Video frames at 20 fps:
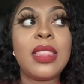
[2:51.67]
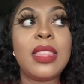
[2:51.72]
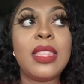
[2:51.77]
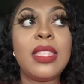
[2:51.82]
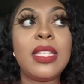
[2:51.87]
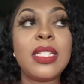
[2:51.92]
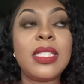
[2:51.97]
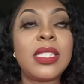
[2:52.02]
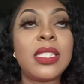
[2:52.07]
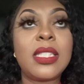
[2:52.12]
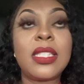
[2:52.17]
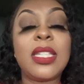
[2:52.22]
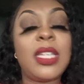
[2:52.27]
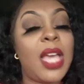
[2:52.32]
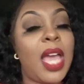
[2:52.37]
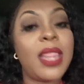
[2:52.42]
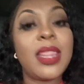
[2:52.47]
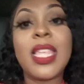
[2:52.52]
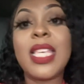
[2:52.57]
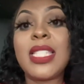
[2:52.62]
this,
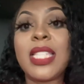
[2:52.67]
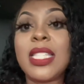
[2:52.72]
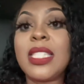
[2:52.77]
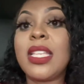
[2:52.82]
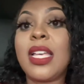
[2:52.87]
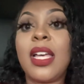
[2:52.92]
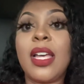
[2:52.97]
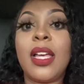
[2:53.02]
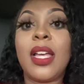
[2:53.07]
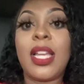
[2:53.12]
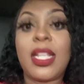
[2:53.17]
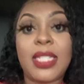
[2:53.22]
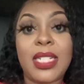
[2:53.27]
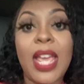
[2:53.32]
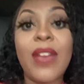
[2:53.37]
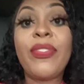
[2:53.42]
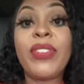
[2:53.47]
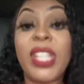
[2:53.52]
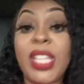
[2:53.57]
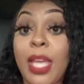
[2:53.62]
yeah, this is a
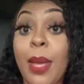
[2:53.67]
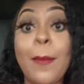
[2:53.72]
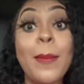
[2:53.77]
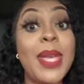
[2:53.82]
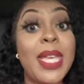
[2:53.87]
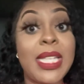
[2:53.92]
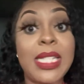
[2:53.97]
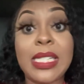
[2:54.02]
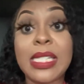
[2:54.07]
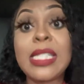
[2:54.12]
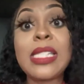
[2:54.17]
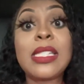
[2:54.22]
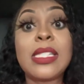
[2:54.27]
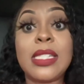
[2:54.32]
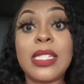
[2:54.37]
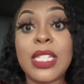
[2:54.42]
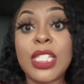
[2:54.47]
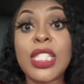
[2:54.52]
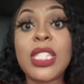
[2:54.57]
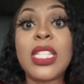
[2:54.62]
definitely a miss
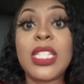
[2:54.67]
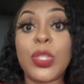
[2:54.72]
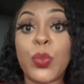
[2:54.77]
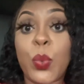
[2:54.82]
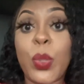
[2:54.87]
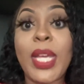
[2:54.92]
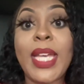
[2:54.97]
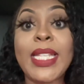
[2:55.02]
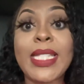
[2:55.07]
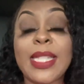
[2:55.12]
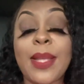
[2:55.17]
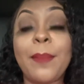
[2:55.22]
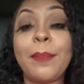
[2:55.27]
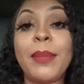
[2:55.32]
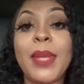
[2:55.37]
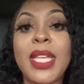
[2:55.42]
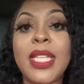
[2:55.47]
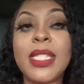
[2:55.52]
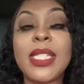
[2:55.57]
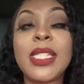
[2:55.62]
this this wig is a
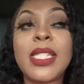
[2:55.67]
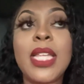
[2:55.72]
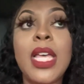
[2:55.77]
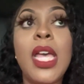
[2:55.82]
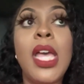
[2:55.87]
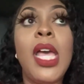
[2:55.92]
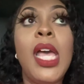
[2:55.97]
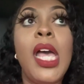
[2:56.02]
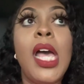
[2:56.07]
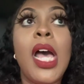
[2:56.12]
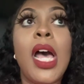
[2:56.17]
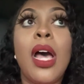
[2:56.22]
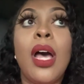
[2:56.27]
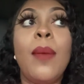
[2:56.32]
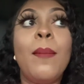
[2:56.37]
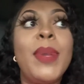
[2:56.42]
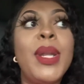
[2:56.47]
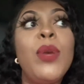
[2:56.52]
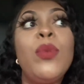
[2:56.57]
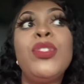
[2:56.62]
mess.
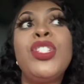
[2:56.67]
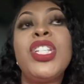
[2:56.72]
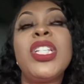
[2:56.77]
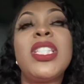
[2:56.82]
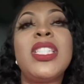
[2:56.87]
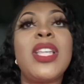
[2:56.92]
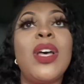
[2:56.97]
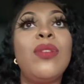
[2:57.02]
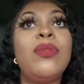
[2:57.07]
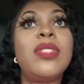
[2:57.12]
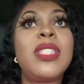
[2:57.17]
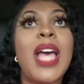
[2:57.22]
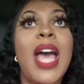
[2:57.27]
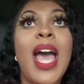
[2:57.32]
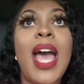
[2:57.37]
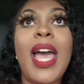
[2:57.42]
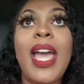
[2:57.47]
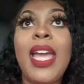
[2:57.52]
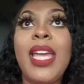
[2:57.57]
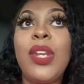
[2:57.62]
Um, but it was just so
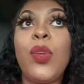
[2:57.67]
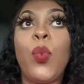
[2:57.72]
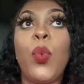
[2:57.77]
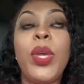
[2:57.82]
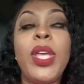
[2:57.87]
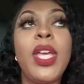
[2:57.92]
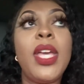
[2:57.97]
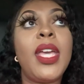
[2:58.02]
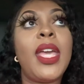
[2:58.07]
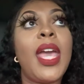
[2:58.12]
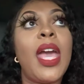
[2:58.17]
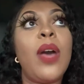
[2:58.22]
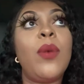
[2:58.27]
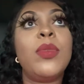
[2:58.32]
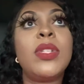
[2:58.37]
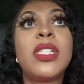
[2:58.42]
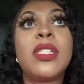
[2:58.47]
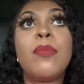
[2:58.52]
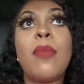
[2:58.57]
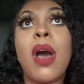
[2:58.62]
tight. The wig cap
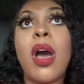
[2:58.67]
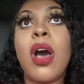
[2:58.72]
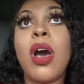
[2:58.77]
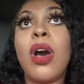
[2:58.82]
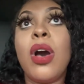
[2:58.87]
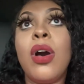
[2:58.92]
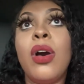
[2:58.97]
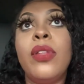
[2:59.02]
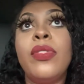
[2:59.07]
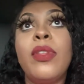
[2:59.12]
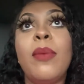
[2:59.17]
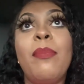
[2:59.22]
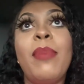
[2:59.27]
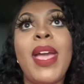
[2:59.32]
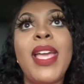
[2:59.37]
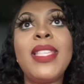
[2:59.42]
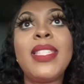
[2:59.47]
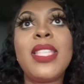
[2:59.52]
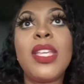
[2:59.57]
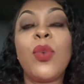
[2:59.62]
was small. The
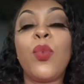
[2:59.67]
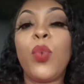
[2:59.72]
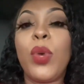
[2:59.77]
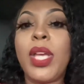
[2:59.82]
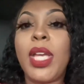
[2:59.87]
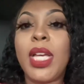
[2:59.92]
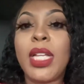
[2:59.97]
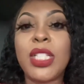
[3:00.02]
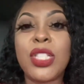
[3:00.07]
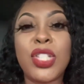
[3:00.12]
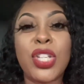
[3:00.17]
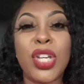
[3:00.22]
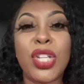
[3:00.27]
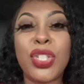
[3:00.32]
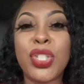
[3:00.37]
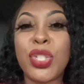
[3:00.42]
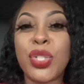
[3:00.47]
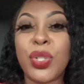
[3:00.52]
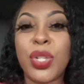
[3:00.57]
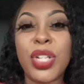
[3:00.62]
basic wig
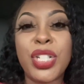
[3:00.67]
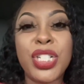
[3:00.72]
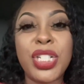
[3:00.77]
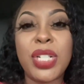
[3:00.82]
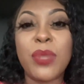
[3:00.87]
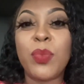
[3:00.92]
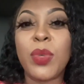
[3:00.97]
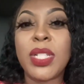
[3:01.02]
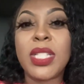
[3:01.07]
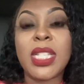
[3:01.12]
construction was